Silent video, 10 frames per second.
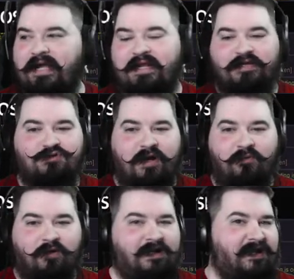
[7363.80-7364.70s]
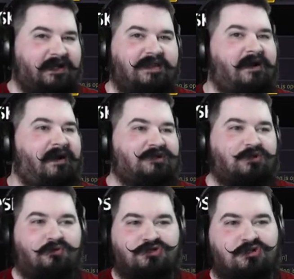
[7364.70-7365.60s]
and a train one, they
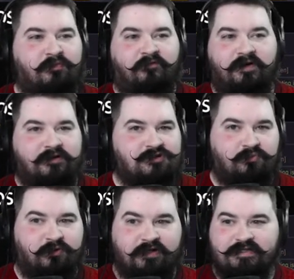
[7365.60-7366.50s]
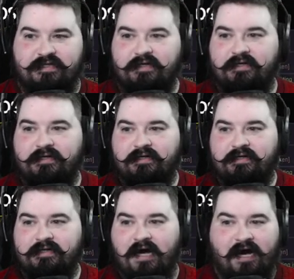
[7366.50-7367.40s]
actually were super fun and super easy.
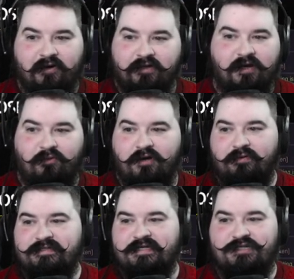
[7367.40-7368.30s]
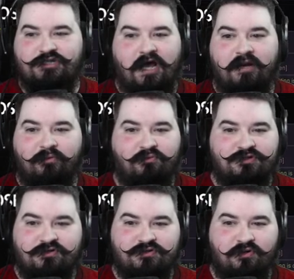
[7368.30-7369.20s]
I don't care what anyone says, Shadowmoon
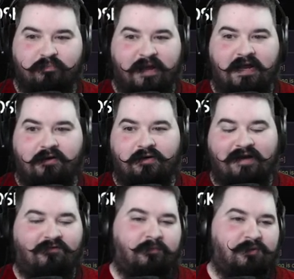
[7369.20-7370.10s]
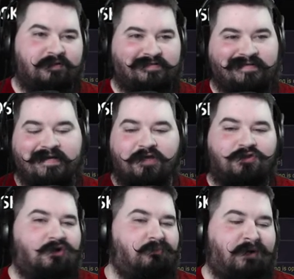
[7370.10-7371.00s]
was also a banger, is
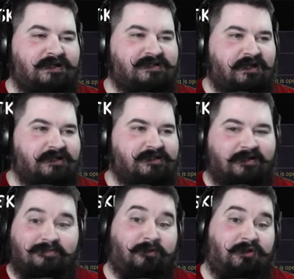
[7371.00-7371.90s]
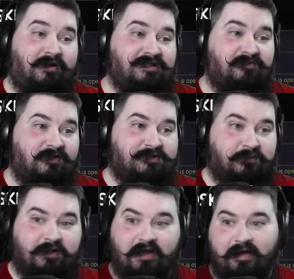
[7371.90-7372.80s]
third boss kind of sucks, but the rest of it is
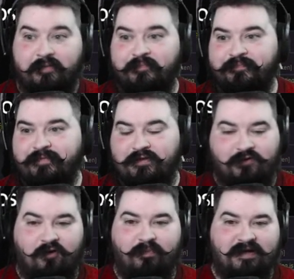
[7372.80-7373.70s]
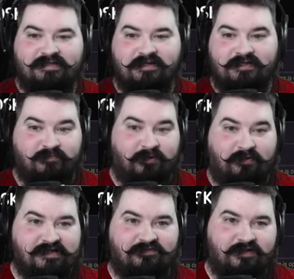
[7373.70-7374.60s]
okay. Third boss sucks, but
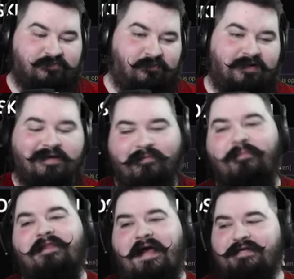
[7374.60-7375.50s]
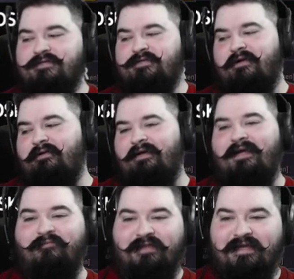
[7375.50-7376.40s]
rest of it is maybe Lashers I don't
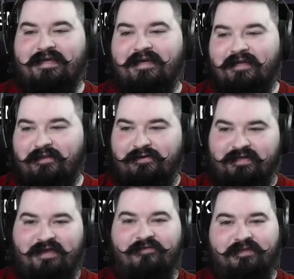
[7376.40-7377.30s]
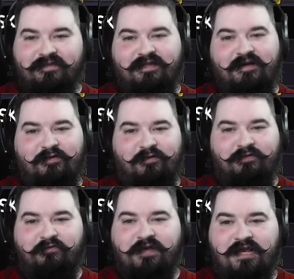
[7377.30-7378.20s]
like. But like, look, even
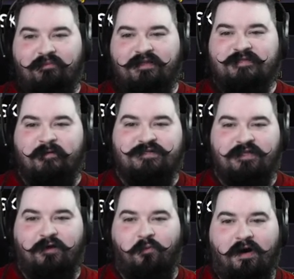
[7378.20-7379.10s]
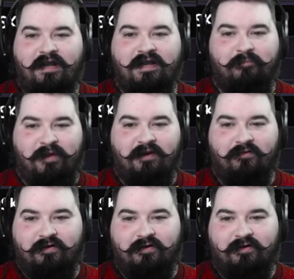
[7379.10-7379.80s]
uh, forgettable expansion like WoD had banger